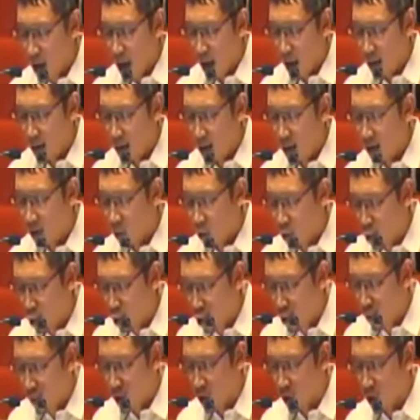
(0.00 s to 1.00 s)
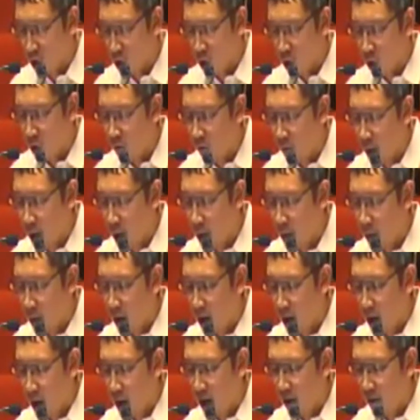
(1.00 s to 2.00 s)
and that the rumors of
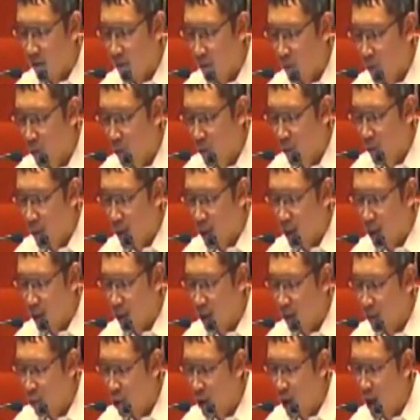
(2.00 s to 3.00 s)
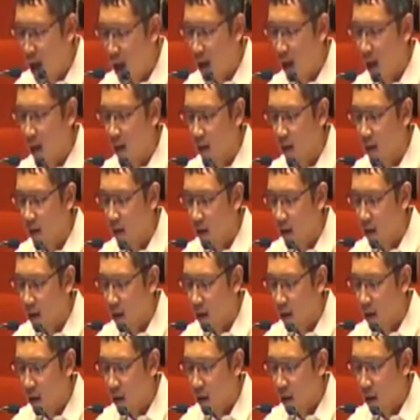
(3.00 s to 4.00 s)
MILF movement in Munay
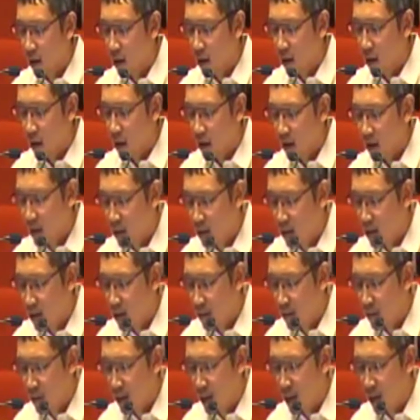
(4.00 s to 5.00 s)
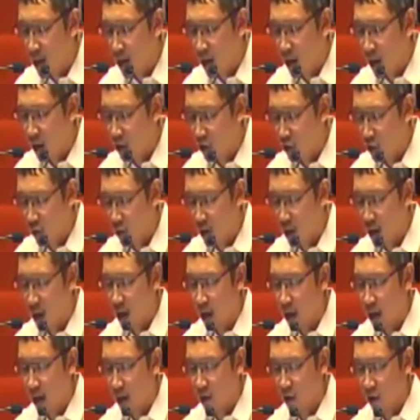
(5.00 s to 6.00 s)
is simply a
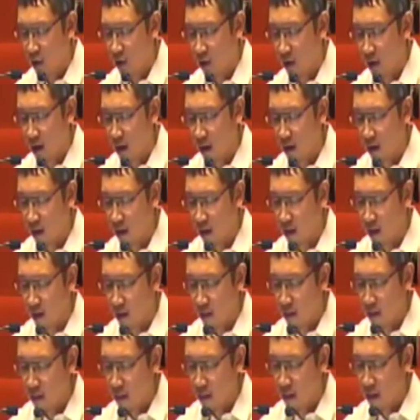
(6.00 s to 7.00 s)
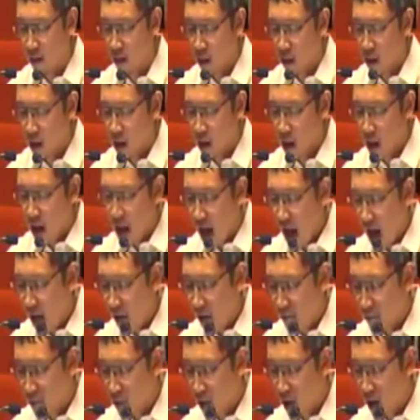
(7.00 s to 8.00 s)
training exercise.
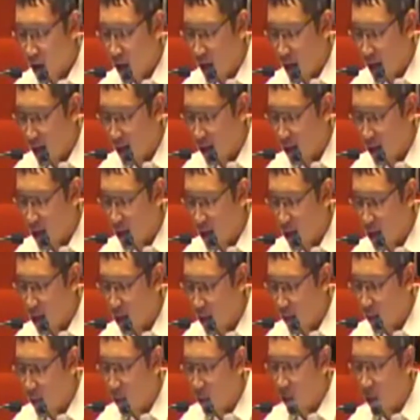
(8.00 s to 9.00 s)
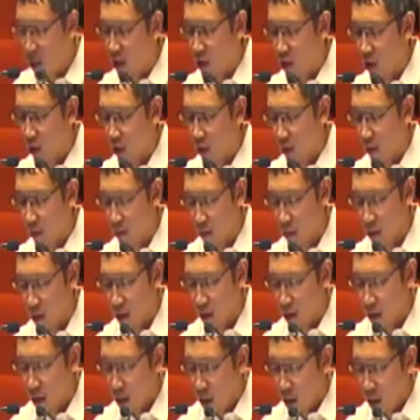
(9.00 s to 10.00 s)
After a lengthy deliberation,
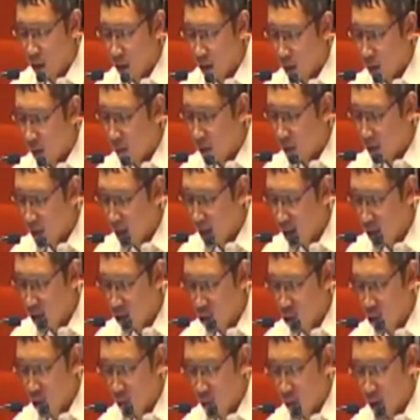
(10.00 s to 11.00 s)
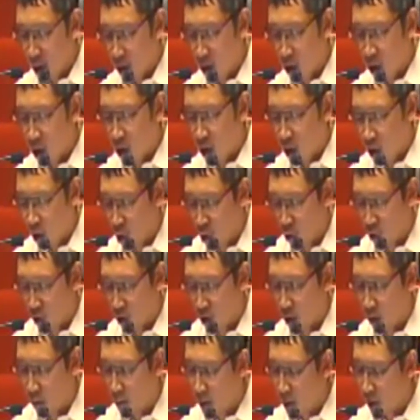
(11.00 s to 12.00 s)
the battalion commander closed
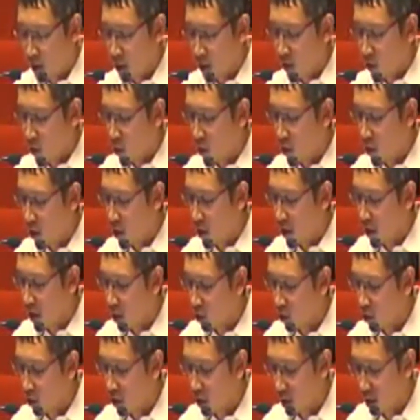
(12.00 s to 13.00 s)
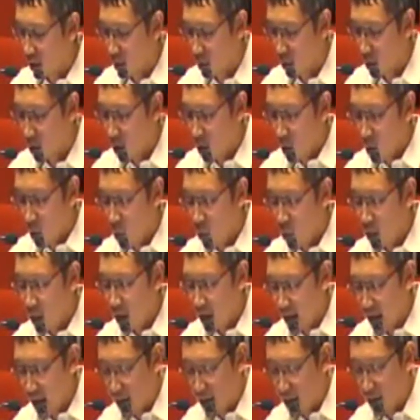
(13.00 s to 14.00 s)
the Peace and Order Council with a
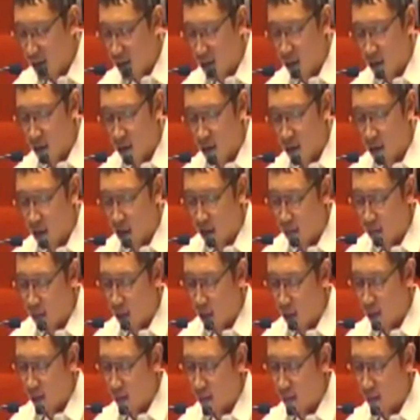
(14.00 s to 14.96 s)
lasting statement.